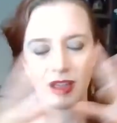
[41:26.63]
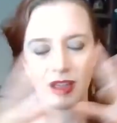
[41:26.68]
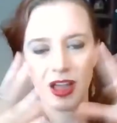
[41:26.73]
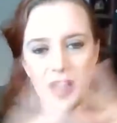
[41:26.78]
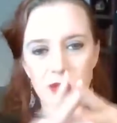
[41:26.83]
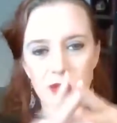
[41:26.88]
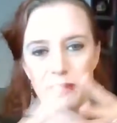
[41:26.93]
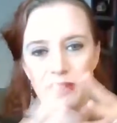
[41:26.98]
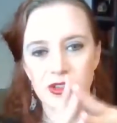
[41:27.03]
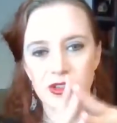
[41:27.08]

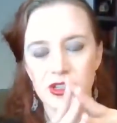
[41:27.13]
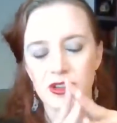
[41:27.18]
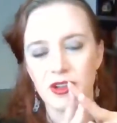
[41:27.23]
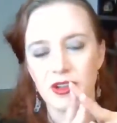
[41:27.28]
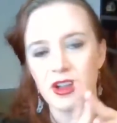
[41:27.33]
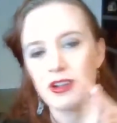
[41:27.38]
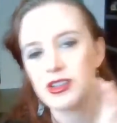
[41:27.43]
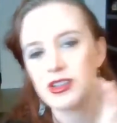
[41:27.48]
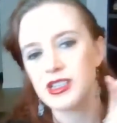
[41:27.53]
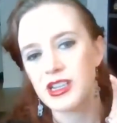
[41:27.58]
combo, so
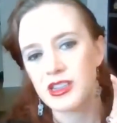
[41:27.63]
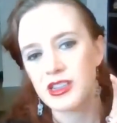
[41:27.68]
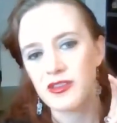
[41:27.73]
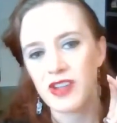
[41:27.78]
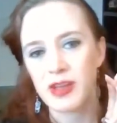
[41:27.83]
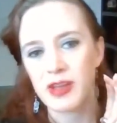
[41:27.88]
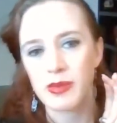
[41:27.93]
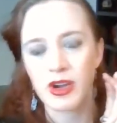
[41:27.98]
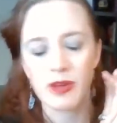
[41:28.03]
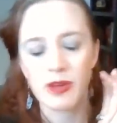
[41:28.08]
Eric's not the
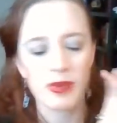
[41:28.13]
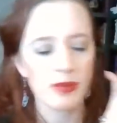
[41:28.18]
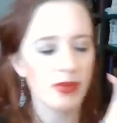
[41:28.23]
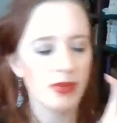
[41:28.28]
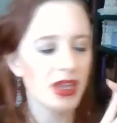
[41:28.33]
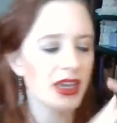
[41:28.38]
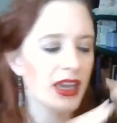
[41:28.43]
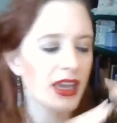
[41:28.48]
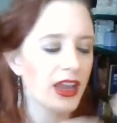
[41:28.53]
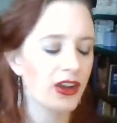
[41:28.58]
vampire, but
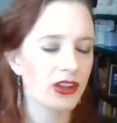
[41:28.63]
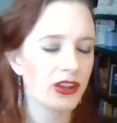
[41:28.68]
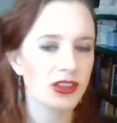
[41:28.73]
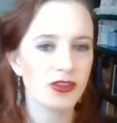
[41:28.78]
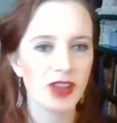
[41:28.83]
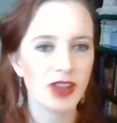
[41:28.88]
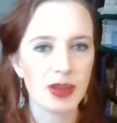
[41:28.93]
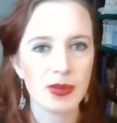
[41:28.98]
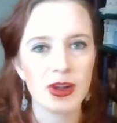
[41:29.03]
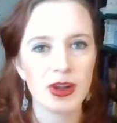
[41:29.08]
making Eric the
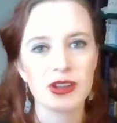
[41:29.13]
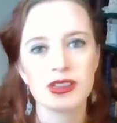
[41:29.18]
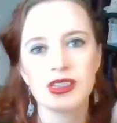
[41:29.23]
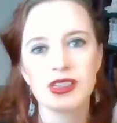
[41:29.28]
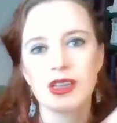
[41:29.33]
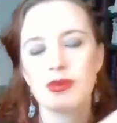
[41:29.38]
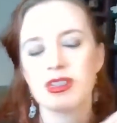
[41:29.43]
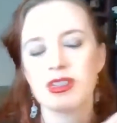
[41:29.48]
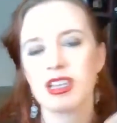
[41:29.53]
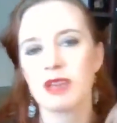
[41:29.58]
vampire is the
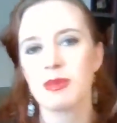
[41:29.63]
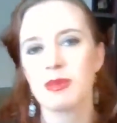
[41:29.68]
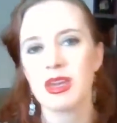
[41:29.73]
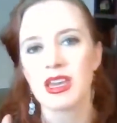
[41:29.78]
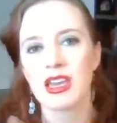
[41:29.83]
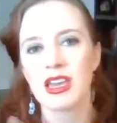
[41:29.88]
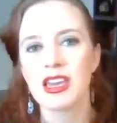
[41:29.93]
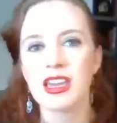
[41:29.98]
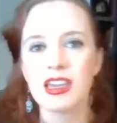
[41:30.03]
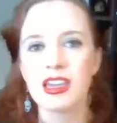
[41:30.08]
same as like
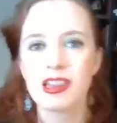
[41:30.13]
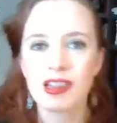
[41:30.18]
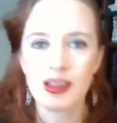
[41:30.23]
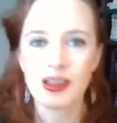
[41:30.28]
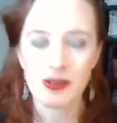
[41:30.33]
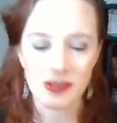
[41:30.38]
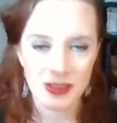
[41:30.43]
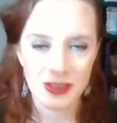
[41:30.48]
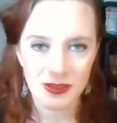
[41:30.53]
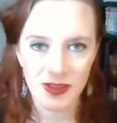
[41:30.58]
making
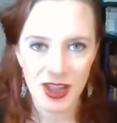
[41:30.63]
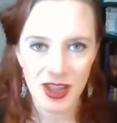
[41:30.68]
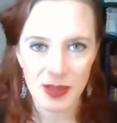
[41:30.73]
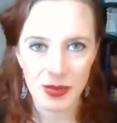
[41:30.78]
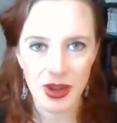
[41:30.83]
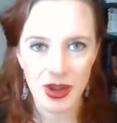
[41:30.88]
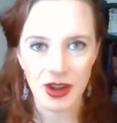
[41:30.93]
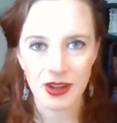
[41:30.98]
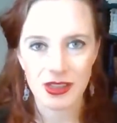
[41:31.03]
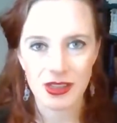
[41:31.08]
Heathcliff the
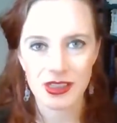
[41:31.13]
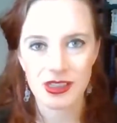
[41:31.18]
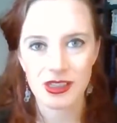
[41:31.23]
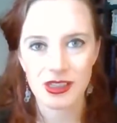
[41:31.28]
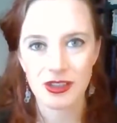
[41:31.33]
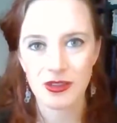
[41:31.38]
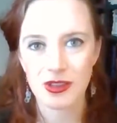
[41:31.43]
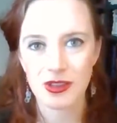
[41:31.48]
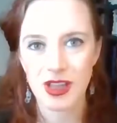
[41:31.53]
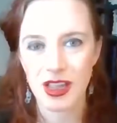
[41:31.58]
vampire. It's
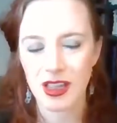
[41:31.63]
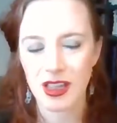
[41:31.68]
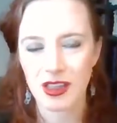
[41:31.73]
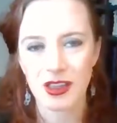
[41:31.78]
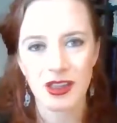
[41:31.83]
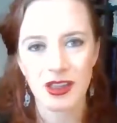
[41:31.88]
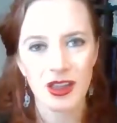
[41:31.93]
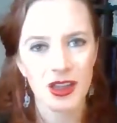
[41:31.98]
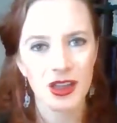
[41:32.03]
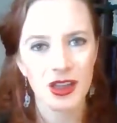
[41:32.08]
too
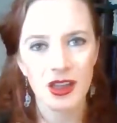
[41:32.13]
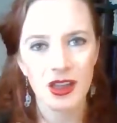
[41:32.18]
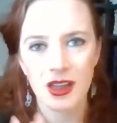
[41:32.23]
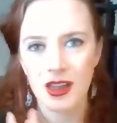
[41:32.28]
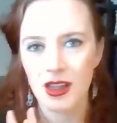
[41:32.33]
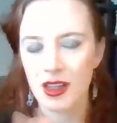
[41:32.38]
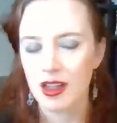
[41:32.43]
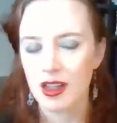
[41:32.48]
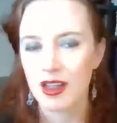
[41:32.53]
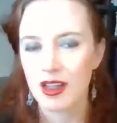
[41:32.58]
like
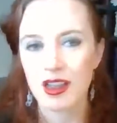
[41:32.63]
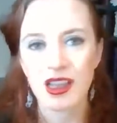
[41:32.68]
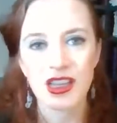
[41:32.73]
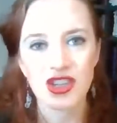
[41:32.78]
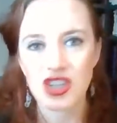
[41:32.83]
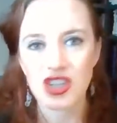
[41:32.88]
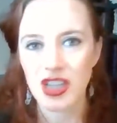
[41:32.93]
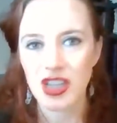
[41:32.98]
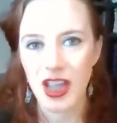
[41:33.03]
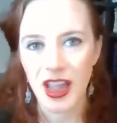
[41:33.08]

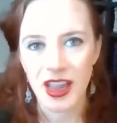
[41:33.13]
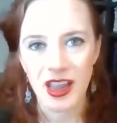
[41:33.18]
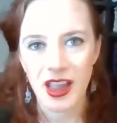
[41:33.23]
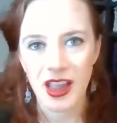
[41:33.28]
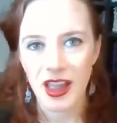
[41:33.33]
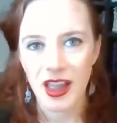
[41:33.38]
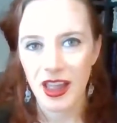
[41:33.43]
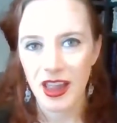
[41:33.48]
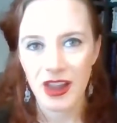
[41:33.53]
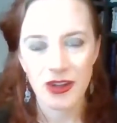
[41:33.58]
cliche.
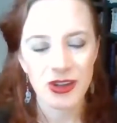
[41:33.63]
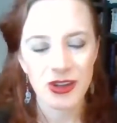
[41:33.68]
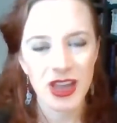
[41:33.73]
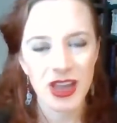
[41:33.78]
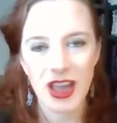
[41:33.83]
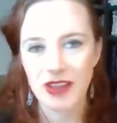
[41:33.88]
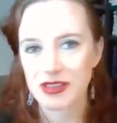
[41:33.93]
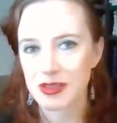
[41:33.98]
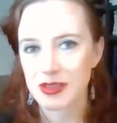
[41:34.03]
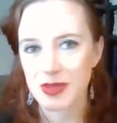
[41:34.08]
It would
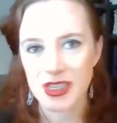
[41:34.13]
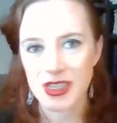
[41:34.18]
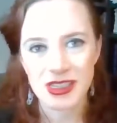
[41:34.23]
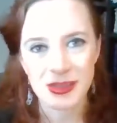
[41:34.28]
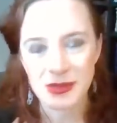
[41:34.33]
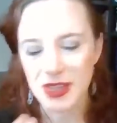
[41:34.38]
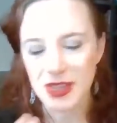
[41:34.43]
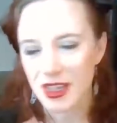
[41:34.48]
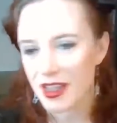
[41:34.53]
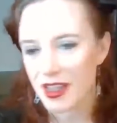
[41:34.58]
have to be
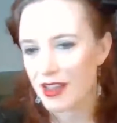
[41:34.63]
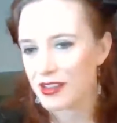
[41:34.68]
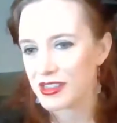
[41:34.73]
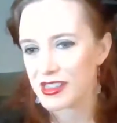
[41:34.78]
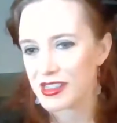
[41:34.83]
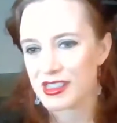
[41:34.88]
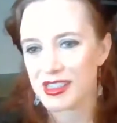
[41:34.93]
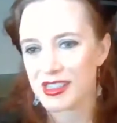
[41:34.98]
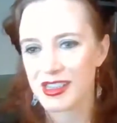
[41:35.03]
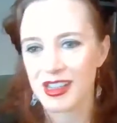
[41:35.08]
something
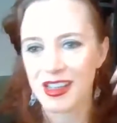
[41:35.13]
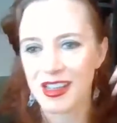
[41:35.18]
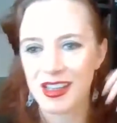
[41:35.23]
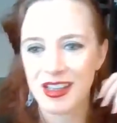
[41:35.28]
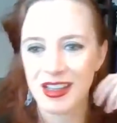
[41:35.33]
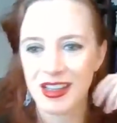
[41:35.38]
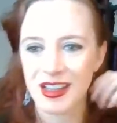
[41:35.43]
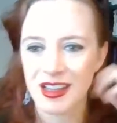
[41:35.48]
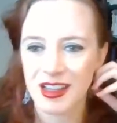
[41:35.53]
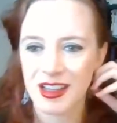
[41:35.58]
else.
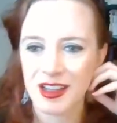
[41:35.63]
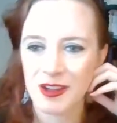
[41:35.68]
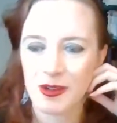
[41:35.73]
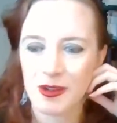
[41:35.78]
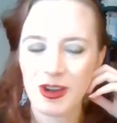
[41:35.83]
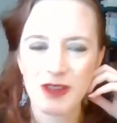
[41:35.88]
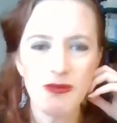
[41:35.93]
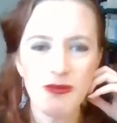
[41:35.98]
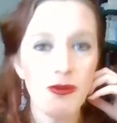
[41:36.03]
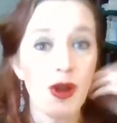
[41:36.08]

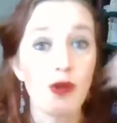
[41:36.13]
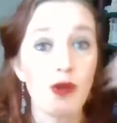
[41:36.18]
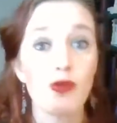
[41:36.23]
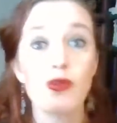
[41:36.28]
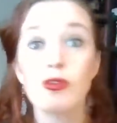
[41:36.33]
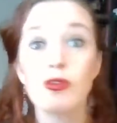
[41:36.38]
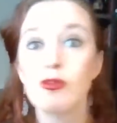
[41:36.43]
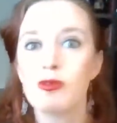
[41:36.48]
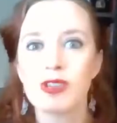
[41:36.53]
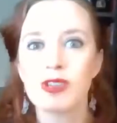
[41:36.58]
What if
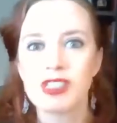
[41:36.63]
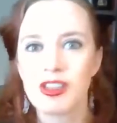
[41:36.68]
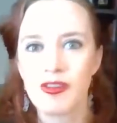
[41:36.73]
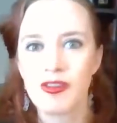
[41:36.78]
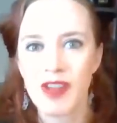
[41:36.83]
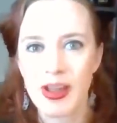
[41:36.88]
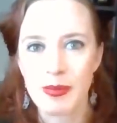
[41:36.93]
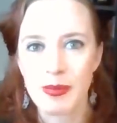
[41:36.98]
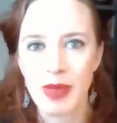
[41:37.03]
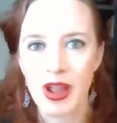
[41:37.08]
Raoul was the
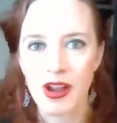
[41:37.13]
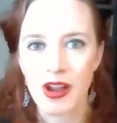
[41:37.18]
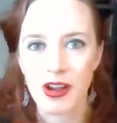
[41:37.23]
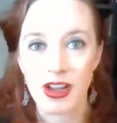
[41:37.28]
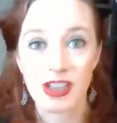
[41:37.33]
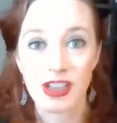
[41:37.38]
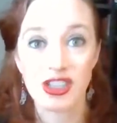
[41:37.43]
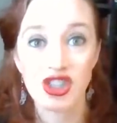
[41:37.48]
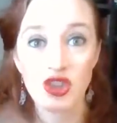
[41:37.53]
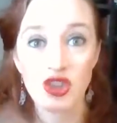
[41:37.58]
vampire?
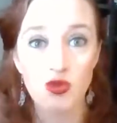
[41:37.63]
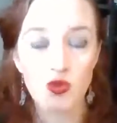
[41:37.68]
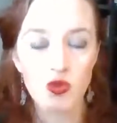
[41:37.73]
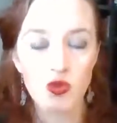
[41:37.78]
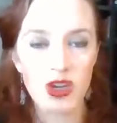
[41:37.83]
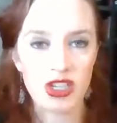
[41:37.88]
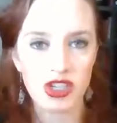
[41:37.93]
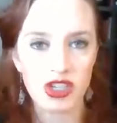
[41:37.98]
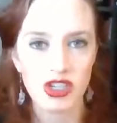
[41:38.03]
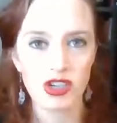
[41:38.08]
Because the
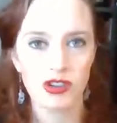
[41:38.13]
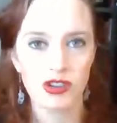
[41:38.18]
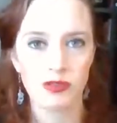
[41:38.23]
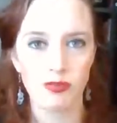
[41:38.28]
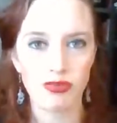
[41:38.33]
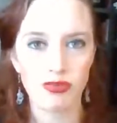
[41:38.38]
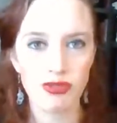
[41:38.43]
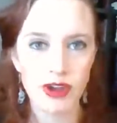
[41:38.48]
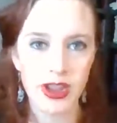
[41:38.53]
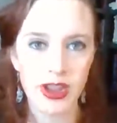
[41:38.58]
rich are
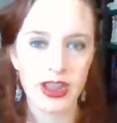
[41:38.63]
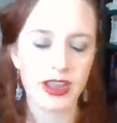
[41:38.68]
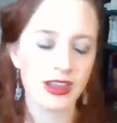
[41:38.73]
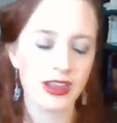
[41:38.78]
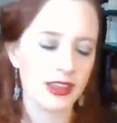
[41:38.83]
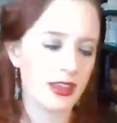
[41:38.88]
preying on